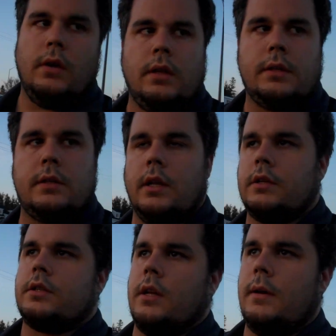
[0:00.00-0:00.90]
Well, it's
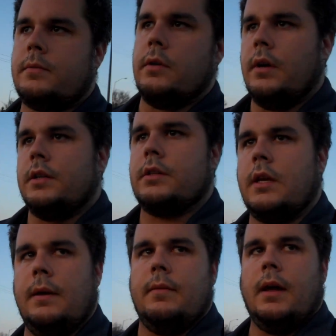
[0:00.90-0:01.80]
lunchtime, so I just
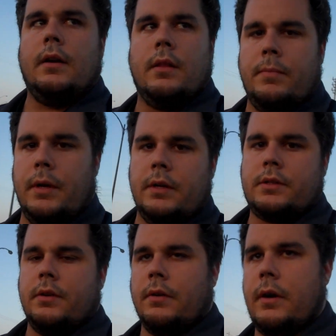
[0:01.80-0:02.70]
came down to the beer
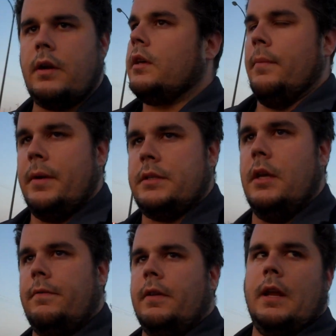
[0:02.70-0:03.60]
store. Got
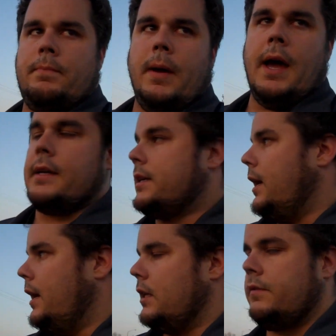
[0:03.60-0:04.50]
myself an 8-pack of
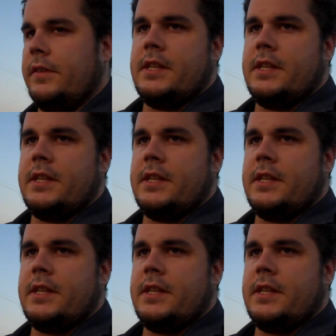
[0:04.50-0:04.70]
cans for